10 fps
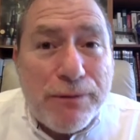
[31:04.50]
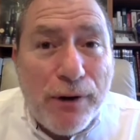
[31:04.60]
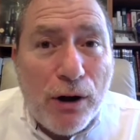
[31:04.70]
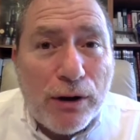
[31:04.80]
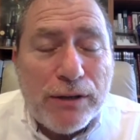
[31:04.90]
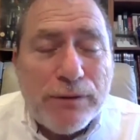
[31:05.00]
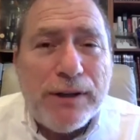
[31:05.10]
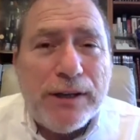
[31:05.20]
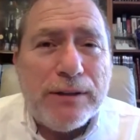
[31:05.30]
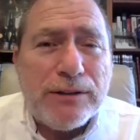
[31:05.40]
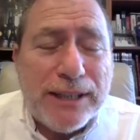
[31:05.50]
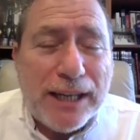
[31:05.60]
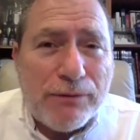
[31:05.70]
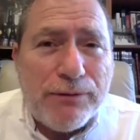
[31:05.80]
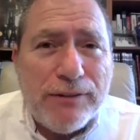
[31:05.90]
by far. In
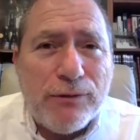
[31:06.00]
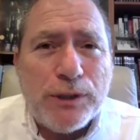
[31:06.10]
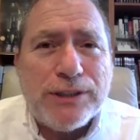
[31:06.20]
Tel Aviv,